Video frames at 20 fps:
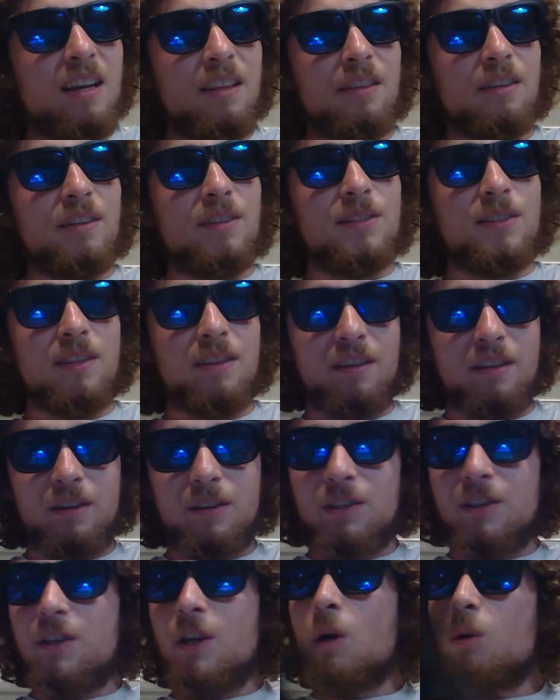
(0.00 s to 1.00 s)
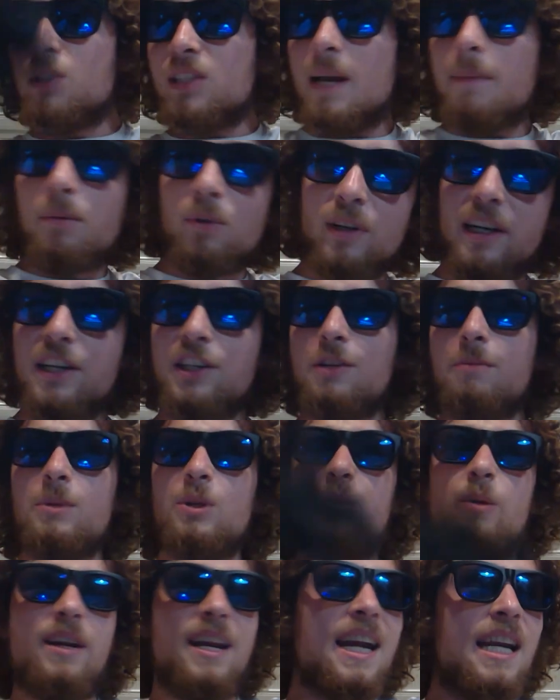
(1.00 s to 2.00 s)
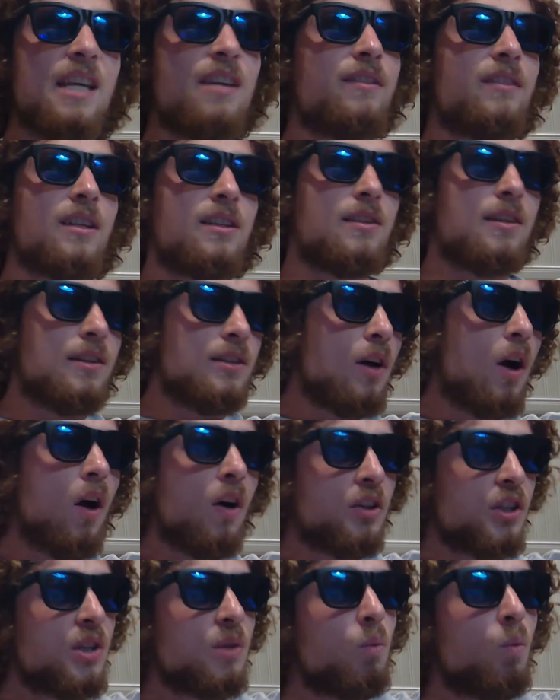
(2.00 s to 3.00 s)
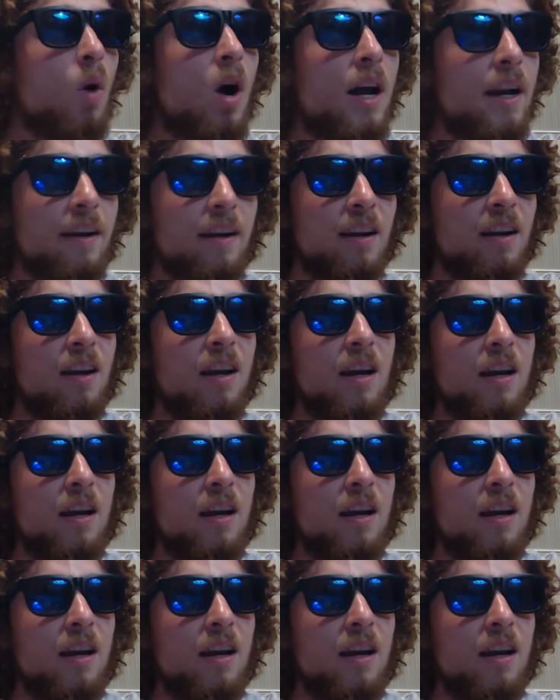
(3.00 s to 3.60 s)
There's no separation between any of us. It's all just one.